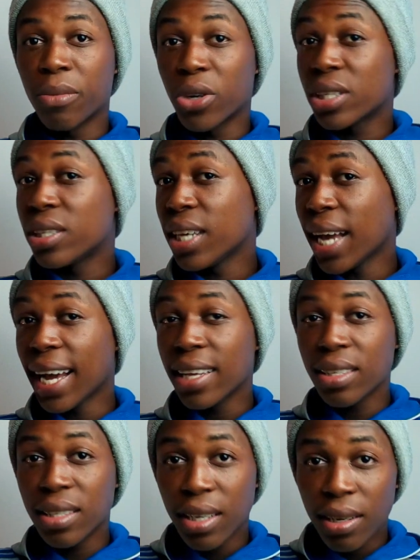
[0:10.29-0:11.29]
but the
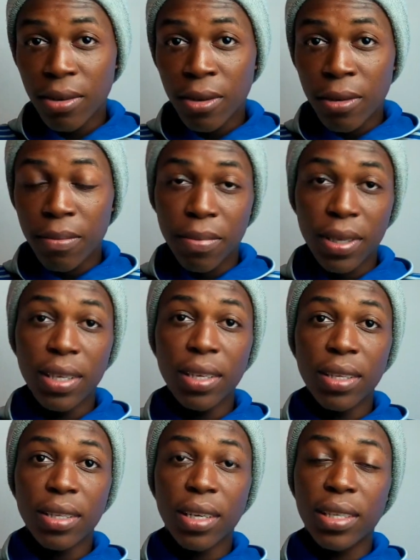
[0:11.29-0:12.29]
Itel
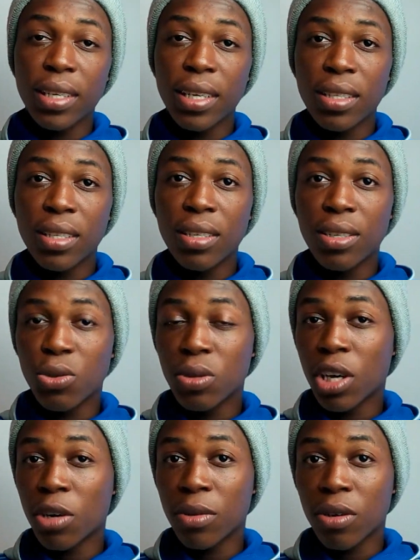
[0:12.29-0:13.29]
P38 series,
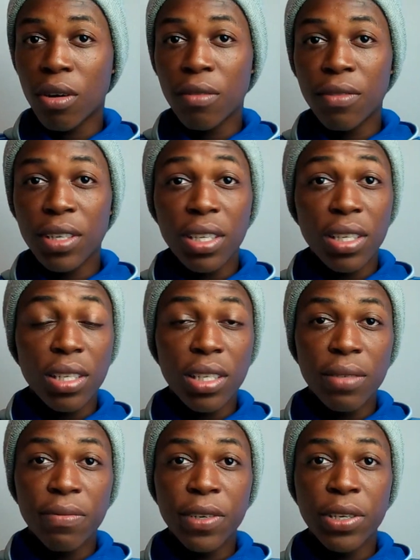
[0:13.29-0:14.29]
which I'll be covering in
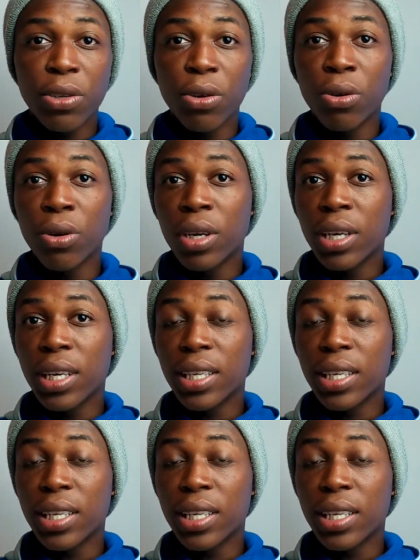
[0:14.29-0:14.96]
this video,